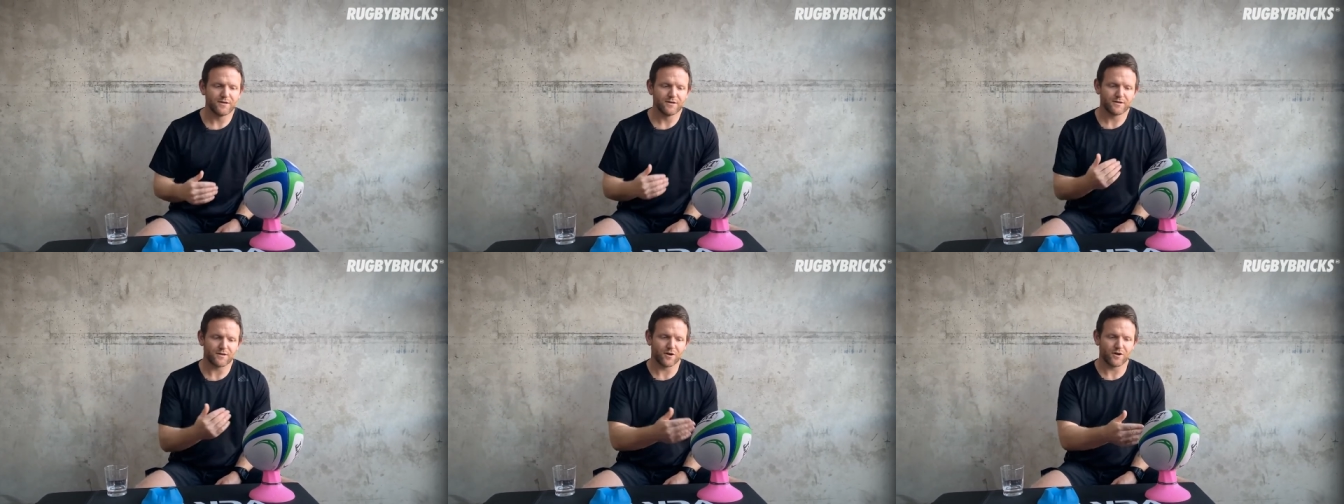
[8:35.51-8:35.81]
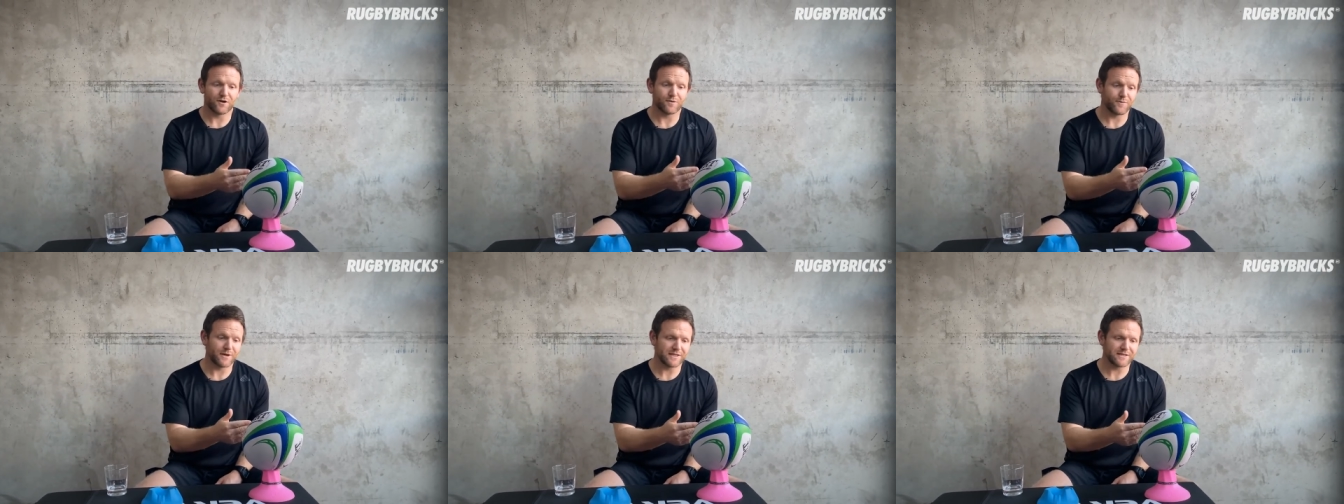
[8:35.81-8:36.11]

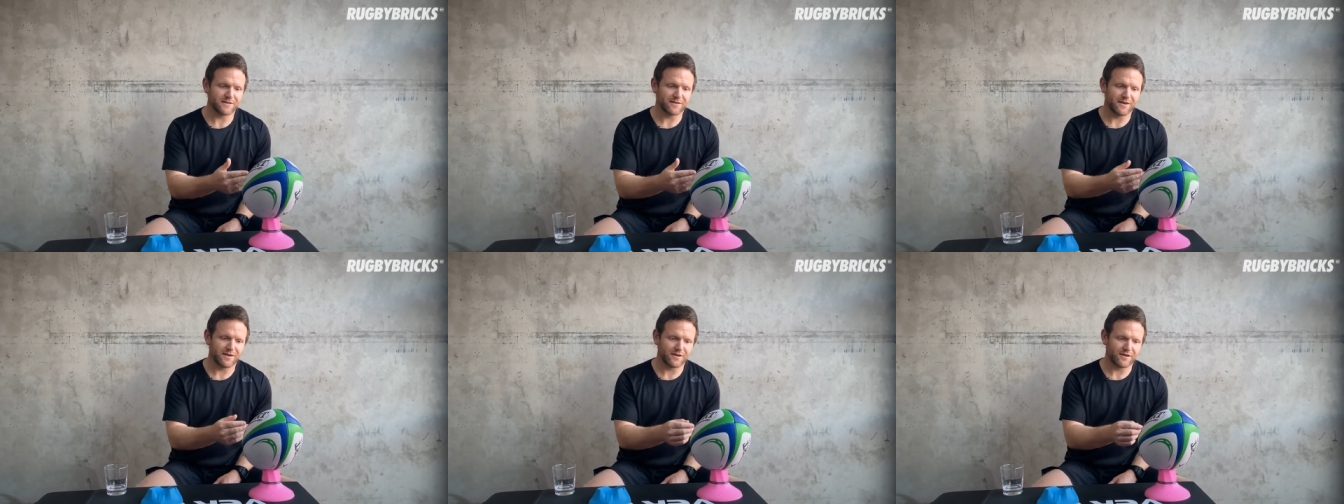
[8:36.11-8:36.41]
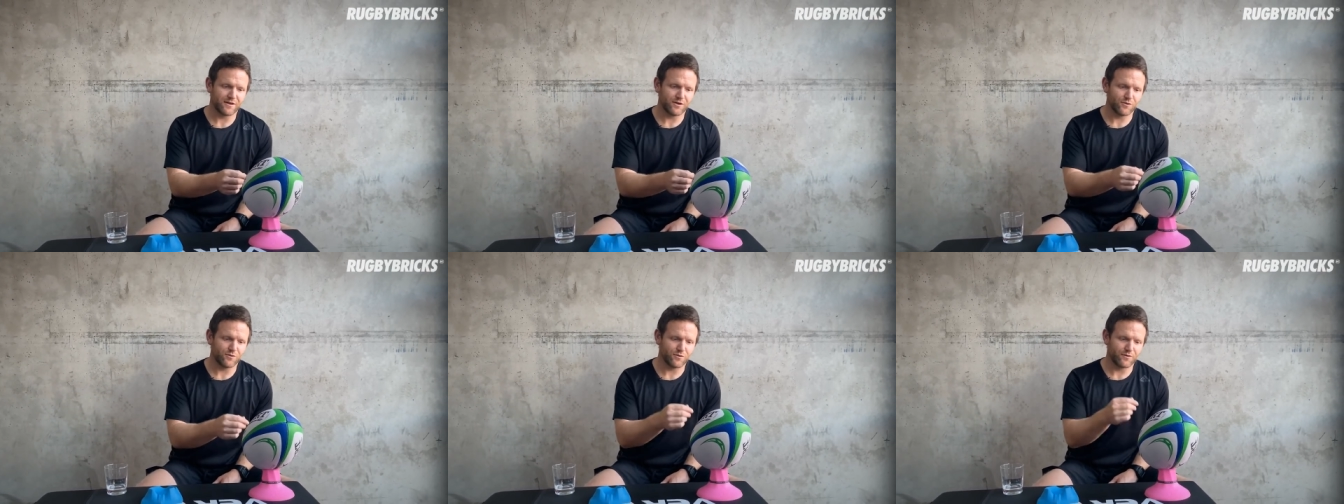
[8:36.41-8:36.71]
going back to that
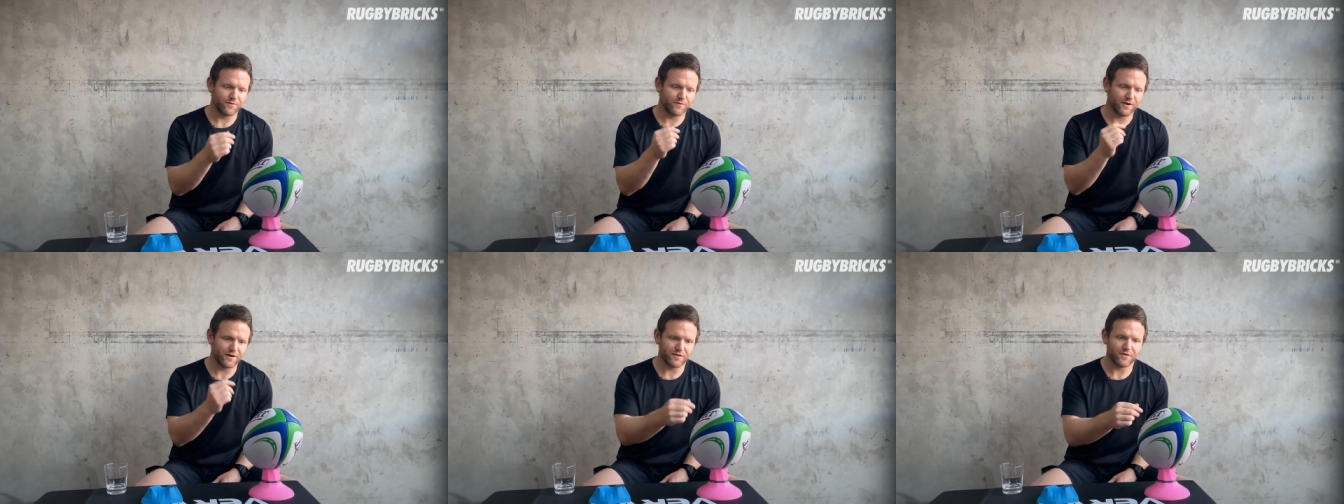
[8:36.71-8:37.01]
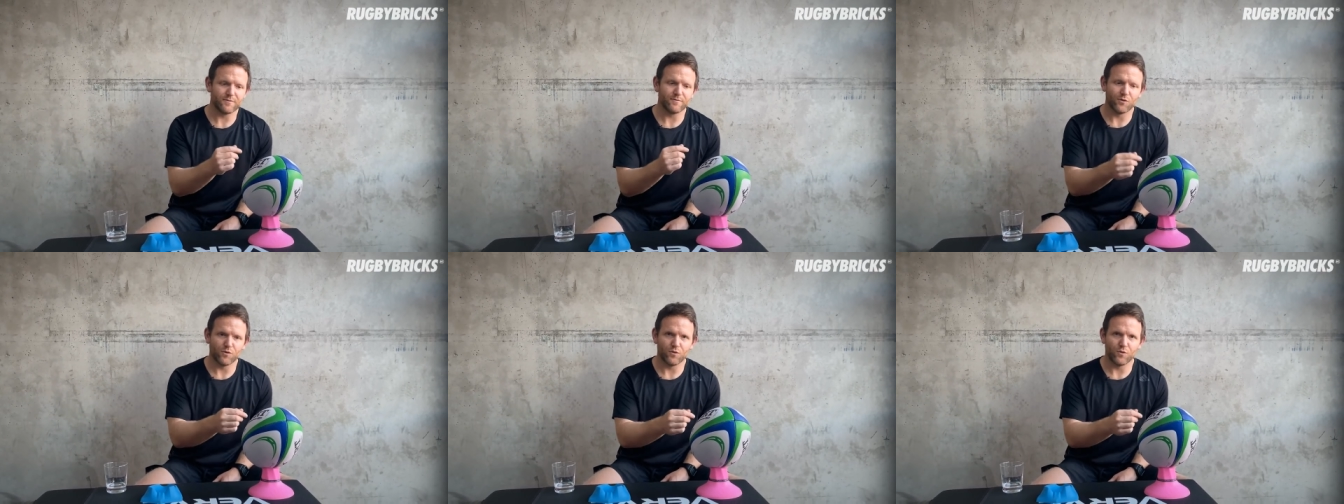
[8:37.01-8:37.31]
cue of hit
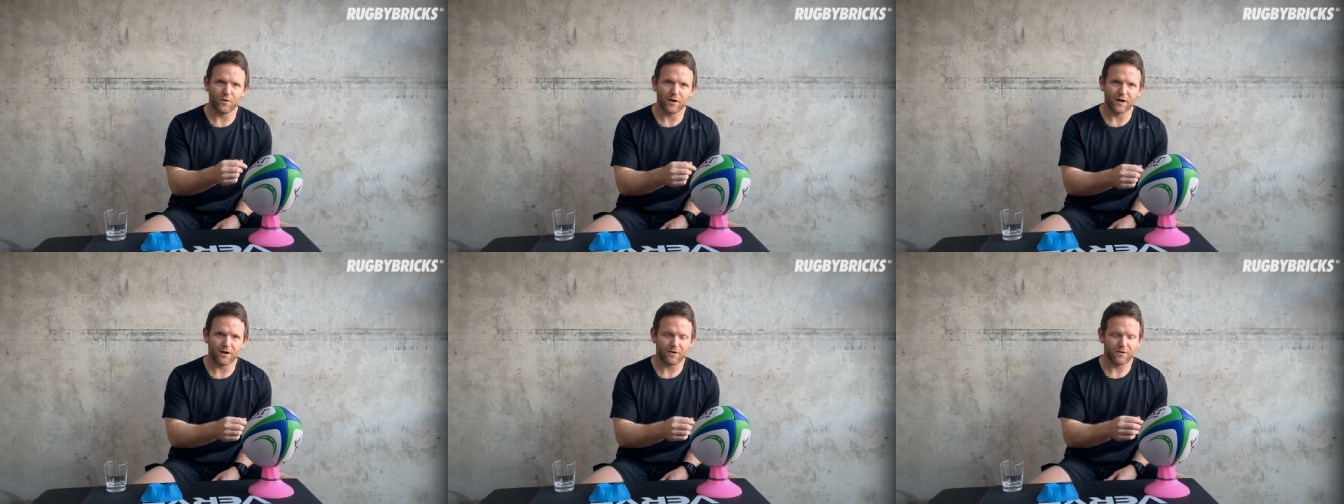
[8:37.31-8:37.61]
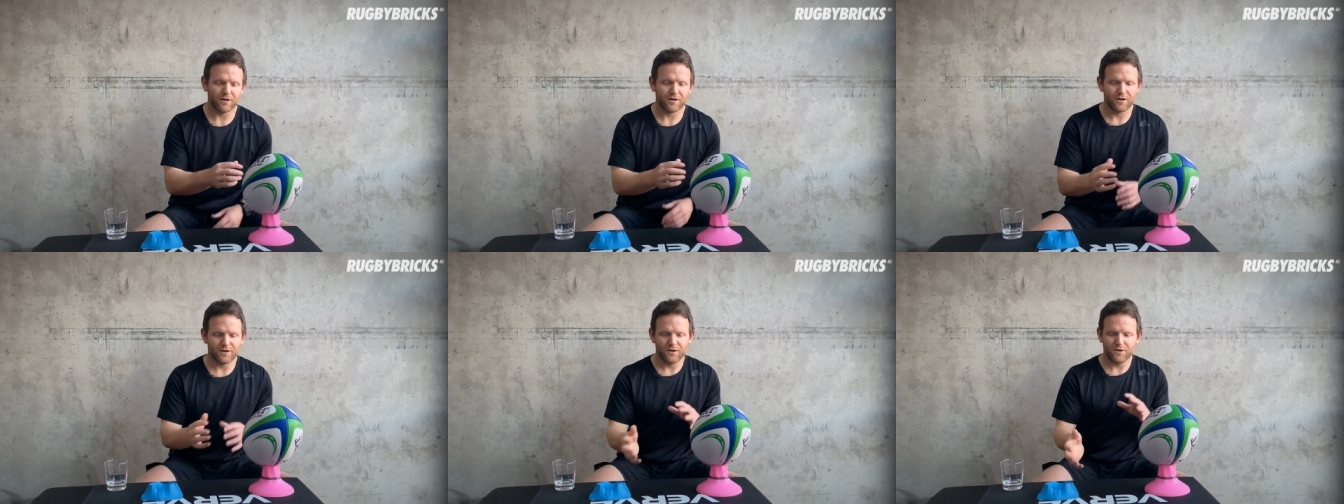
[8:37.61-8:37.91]
the ball
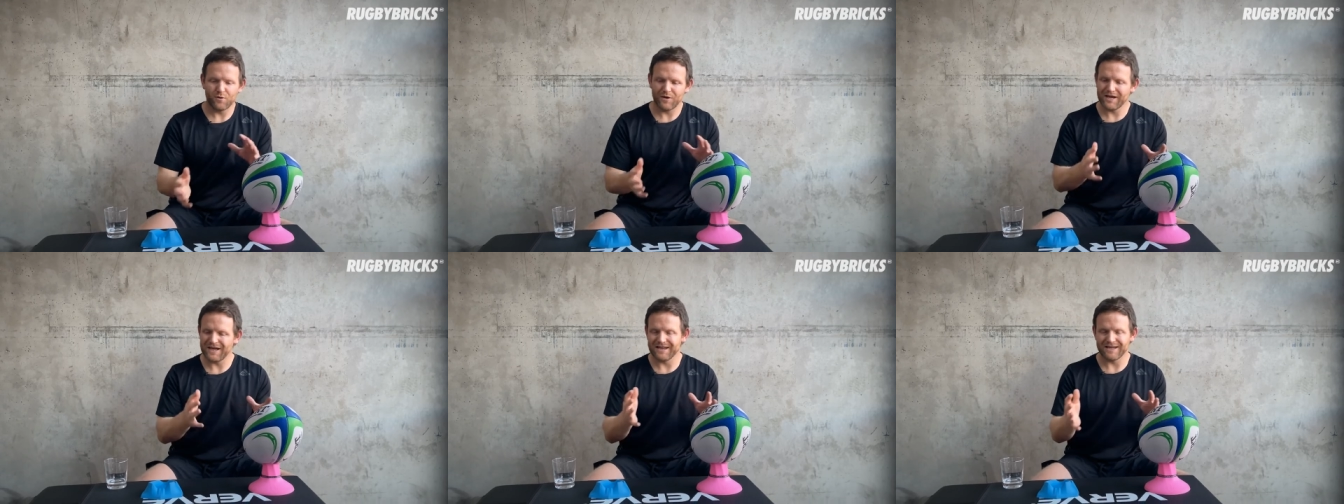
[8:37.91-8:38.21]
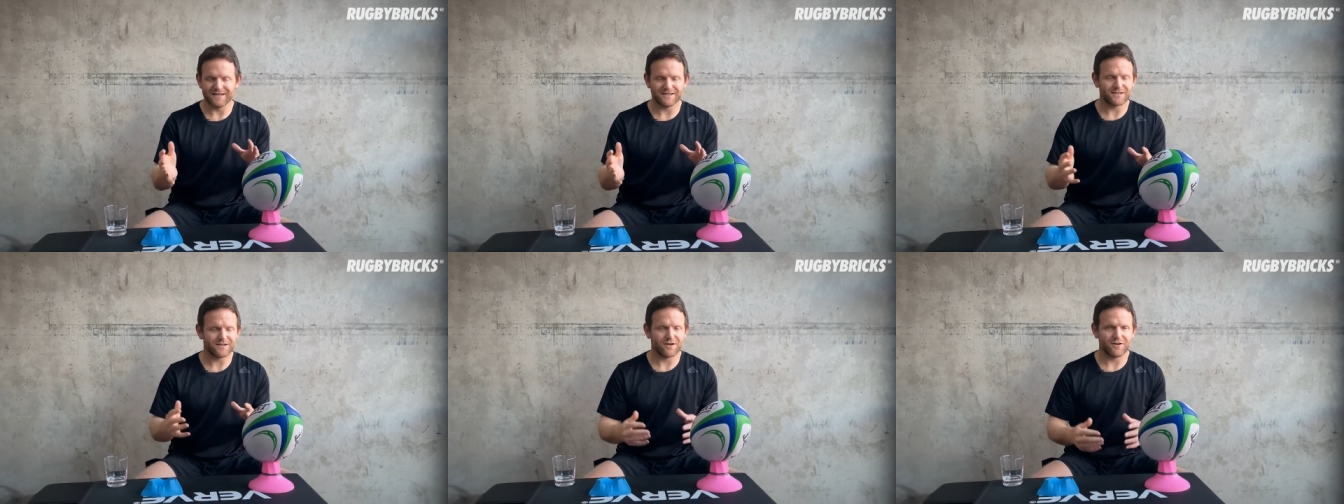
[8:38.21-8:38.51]
well, any
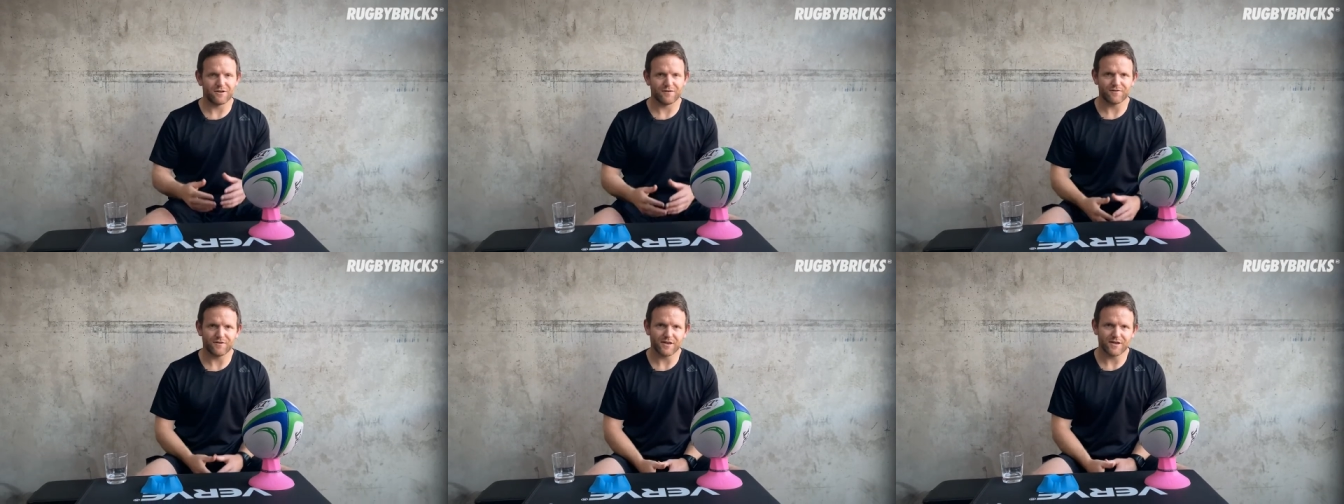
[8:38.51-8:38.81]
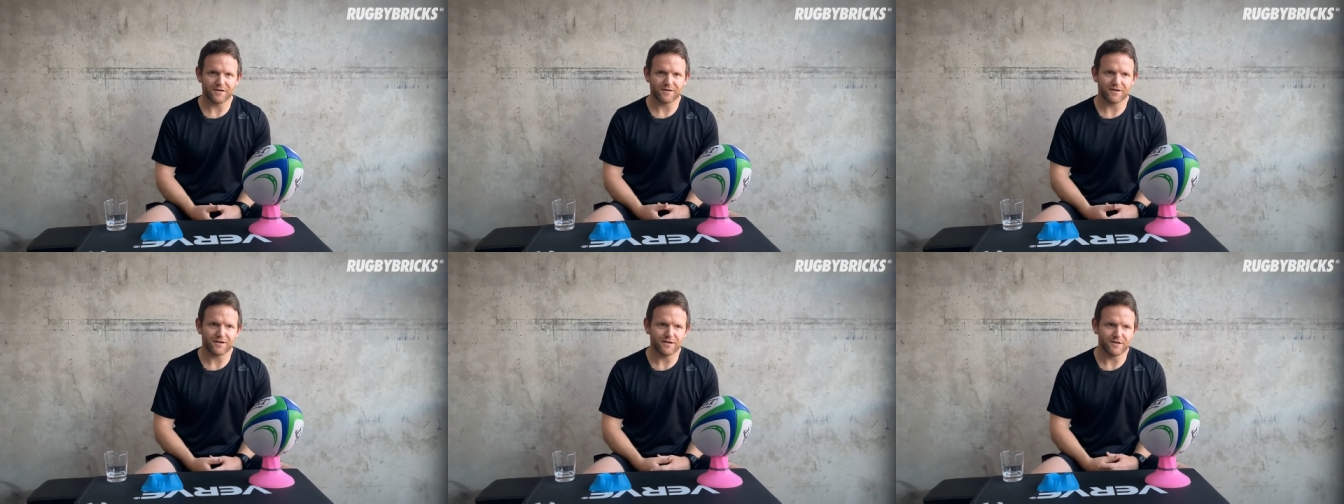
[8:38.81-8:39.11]
style of
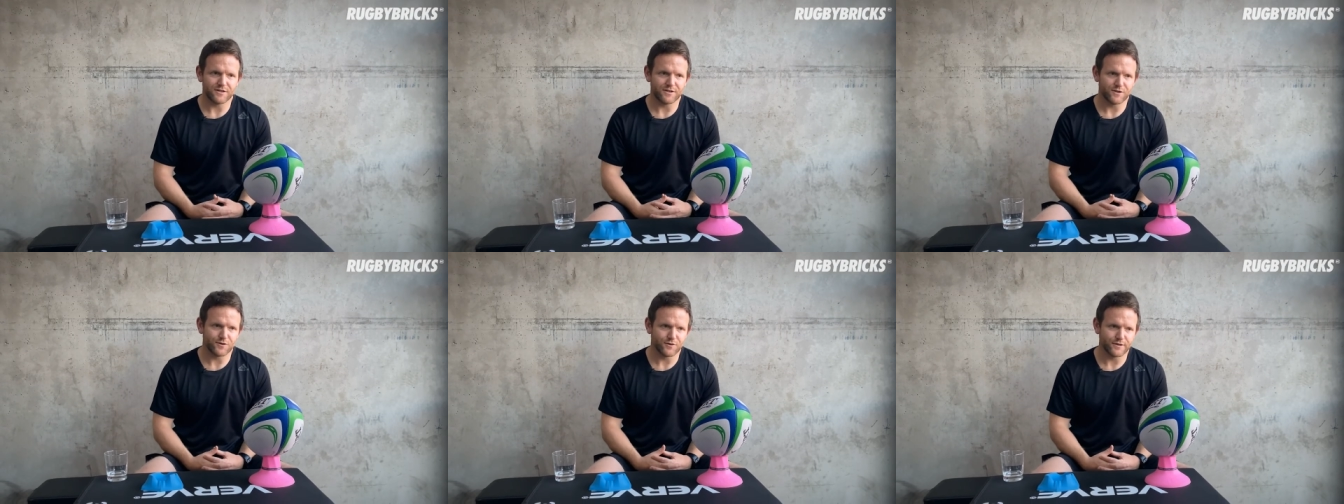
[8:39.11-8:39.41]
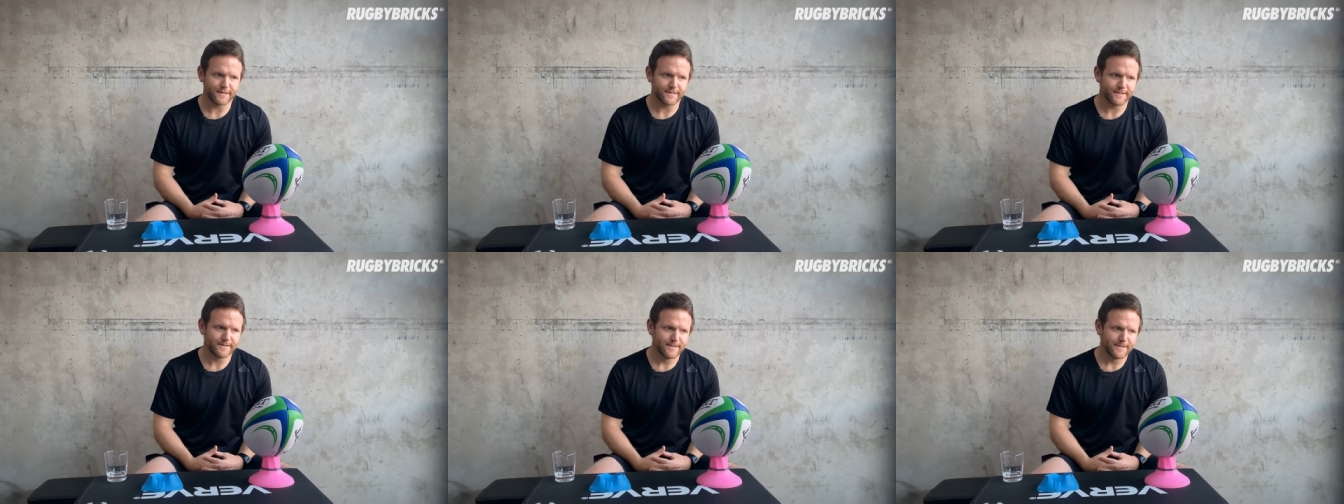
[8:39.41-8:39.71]
kick that you're doing.